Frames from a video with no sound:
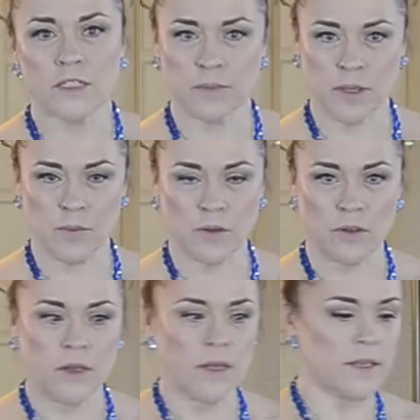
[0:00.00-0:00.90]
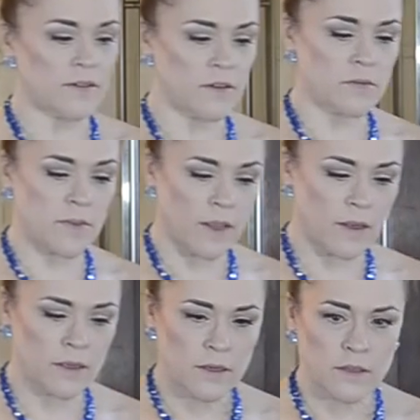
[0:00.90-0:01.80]
to people. Easy to
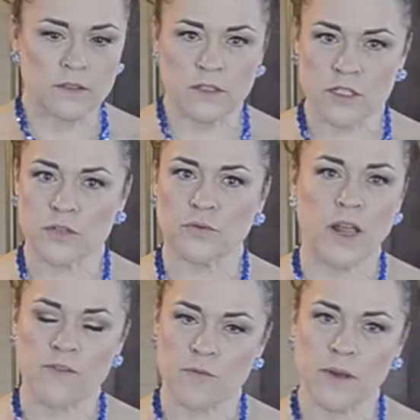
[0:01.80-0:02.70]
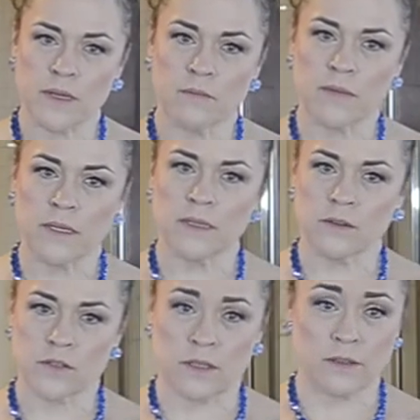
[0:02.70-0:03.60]
make, delicious for everybody, meat eaters